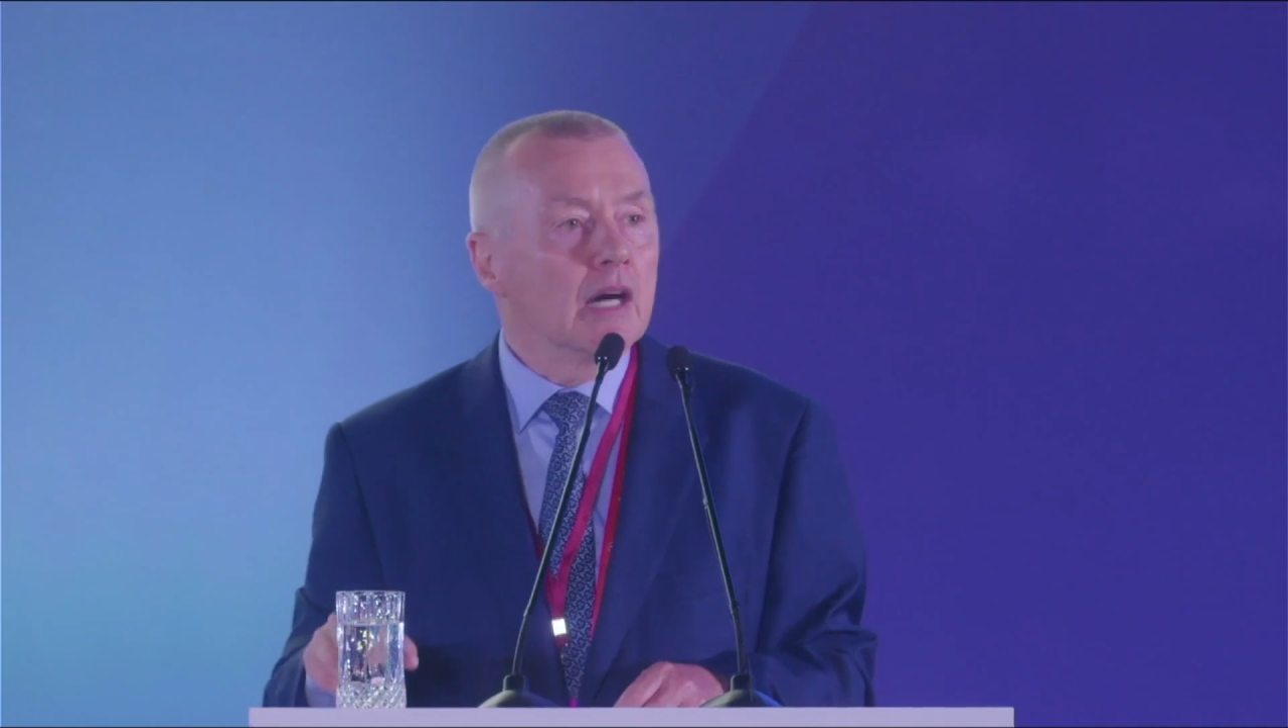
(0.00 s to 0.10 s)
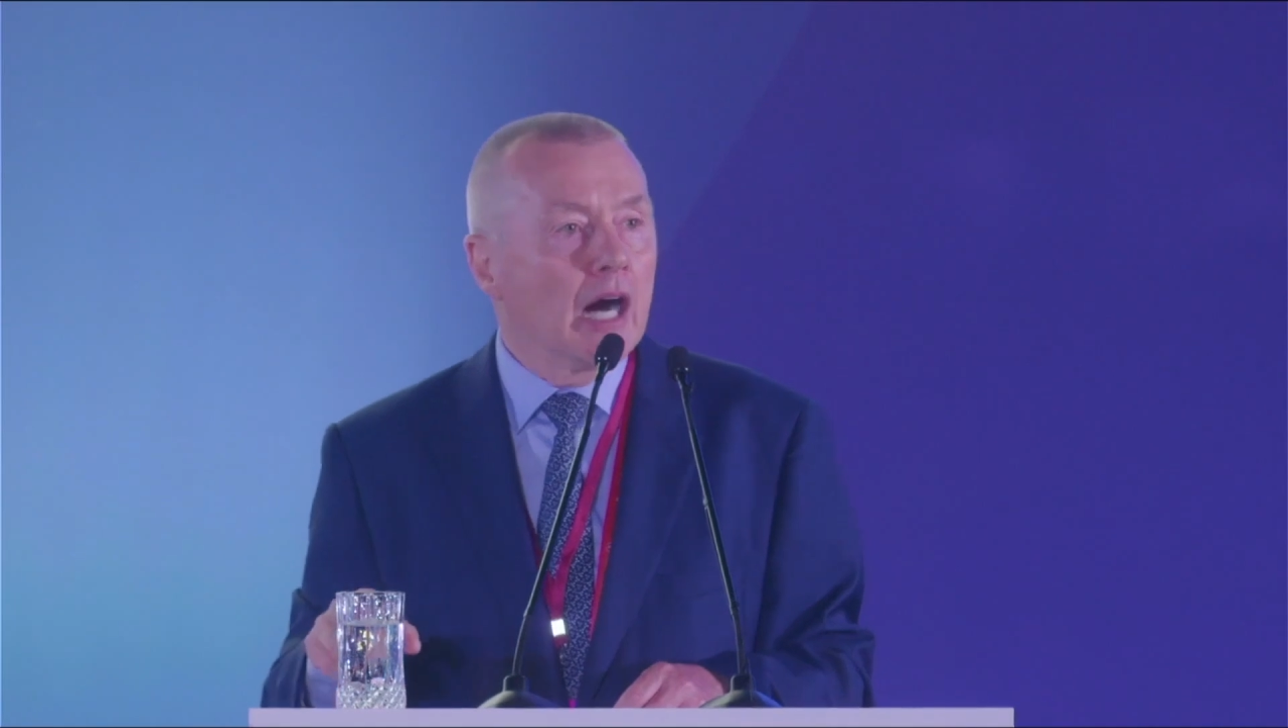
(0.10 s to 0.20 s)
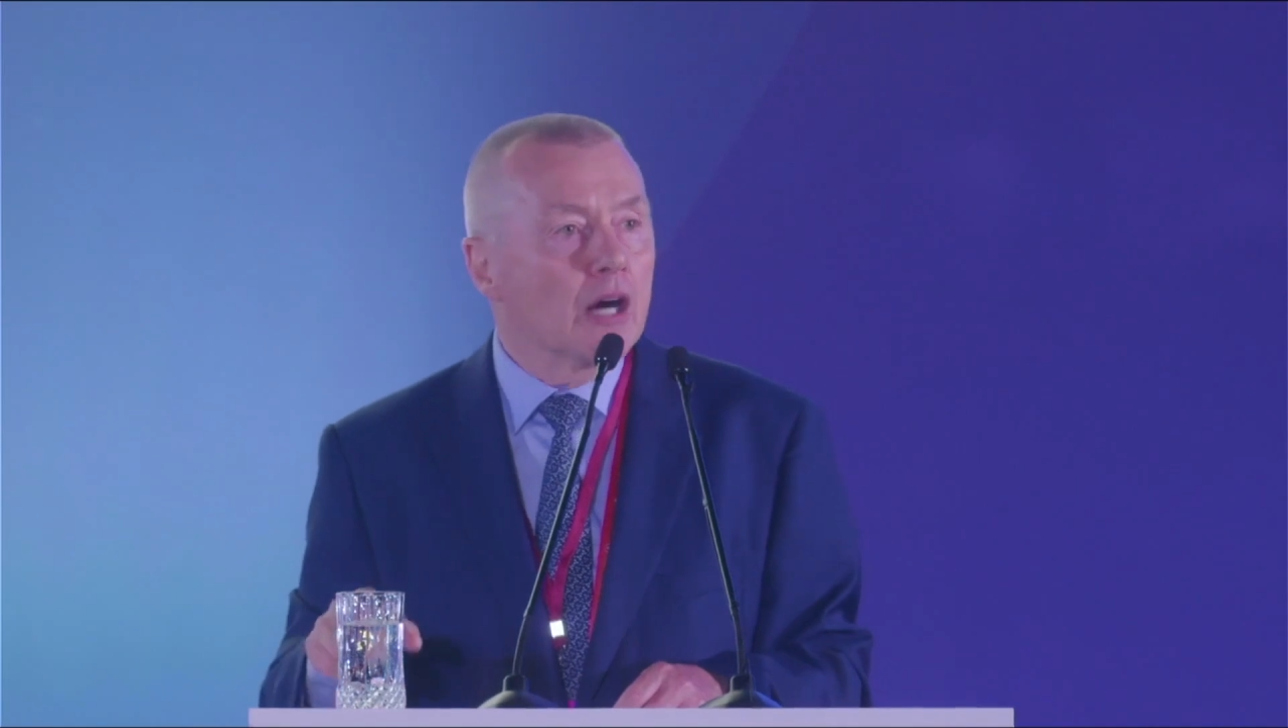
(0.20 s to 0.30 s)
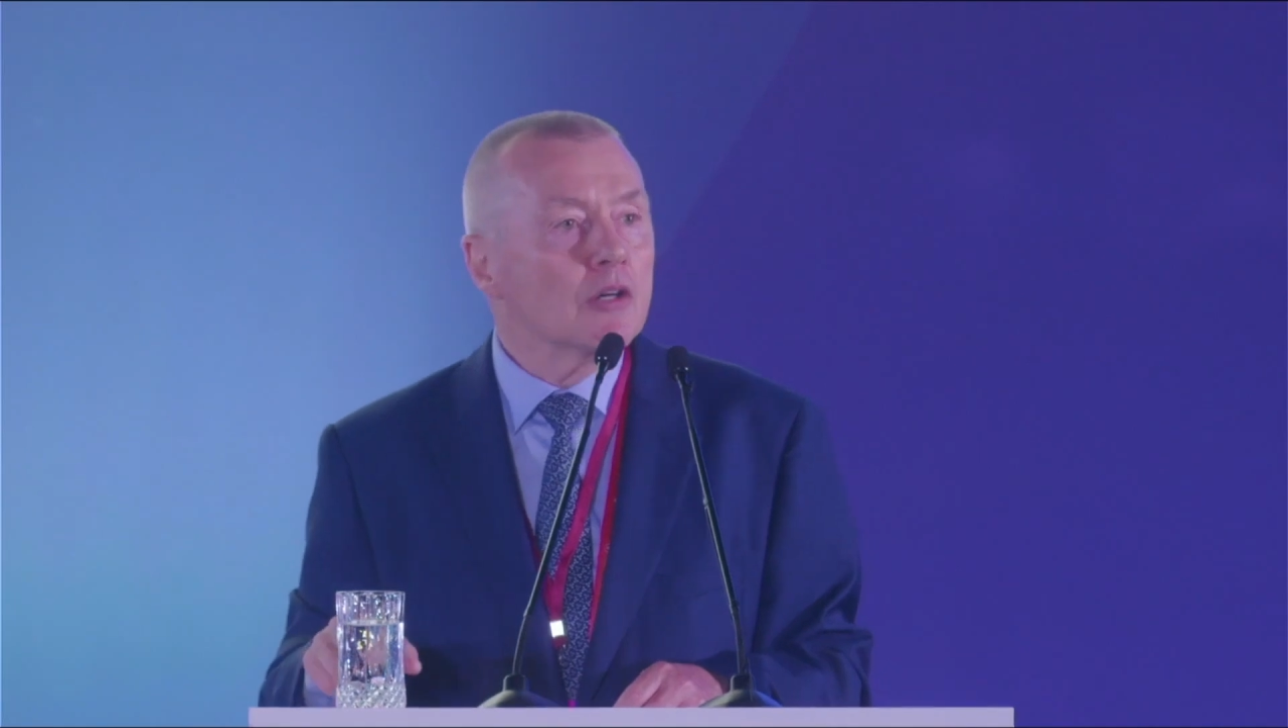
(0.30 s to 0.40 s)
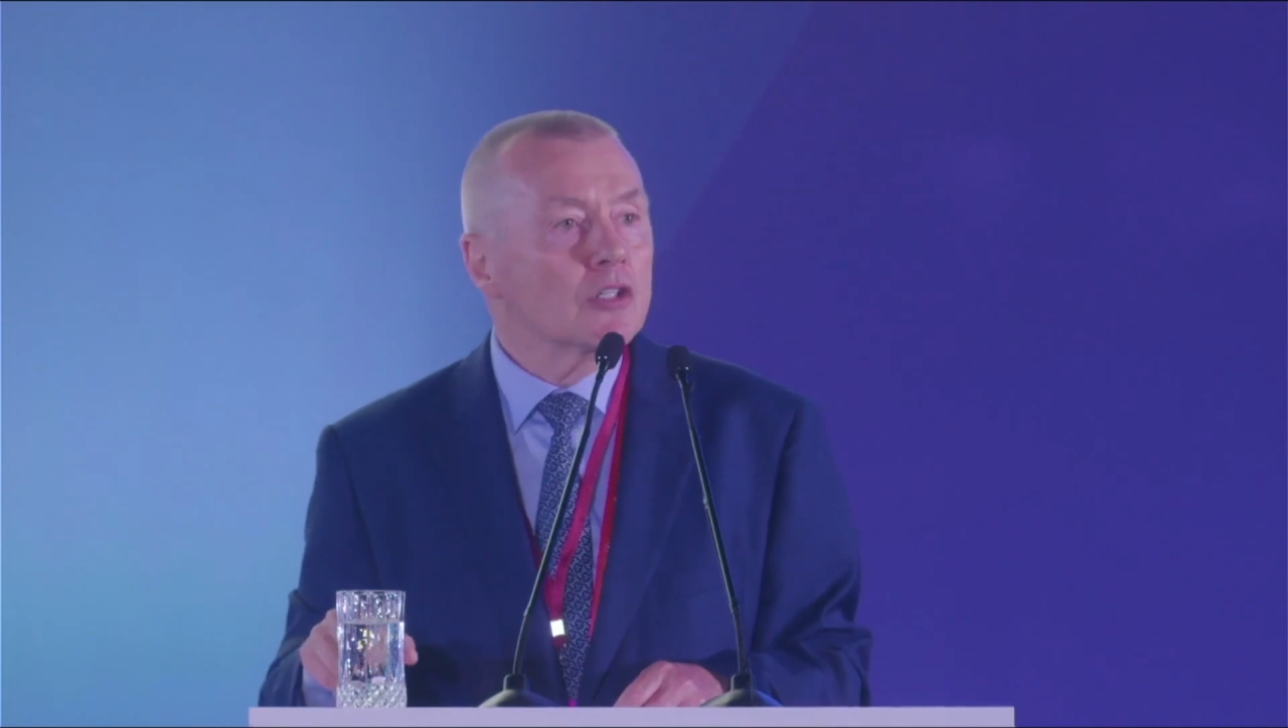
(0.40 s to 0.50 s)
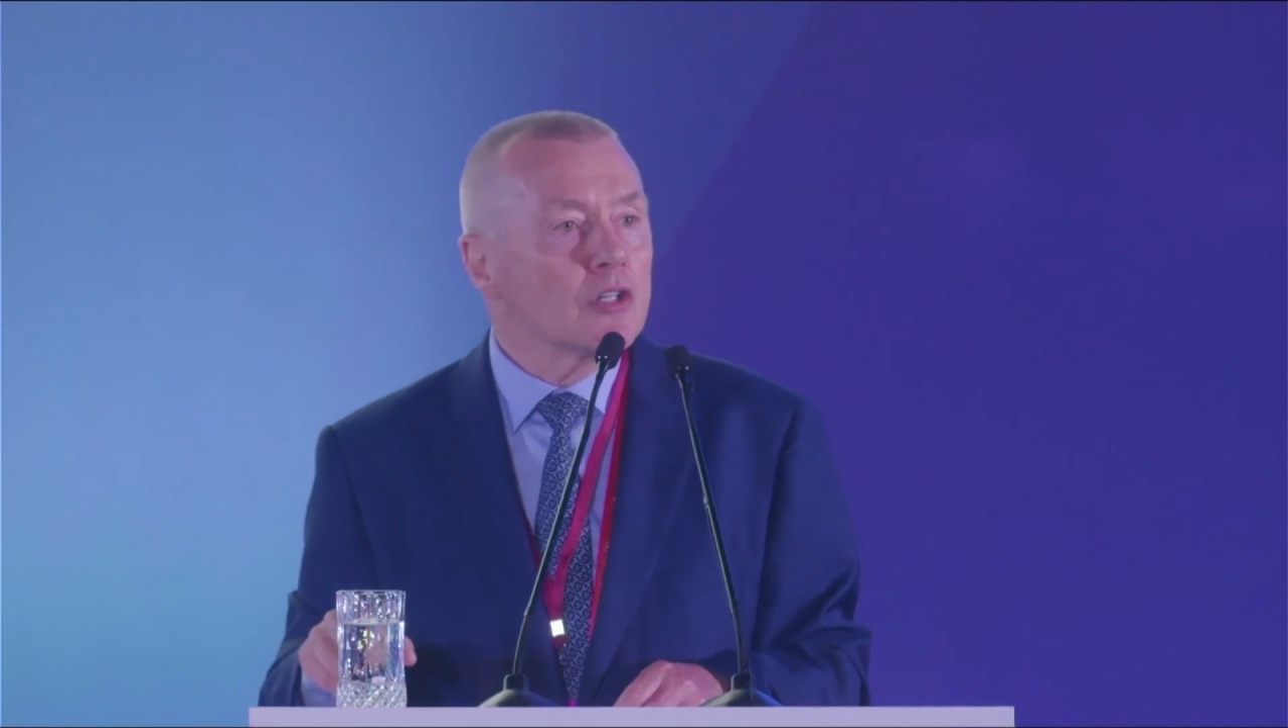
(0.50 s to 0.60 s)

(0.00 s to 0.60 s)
Our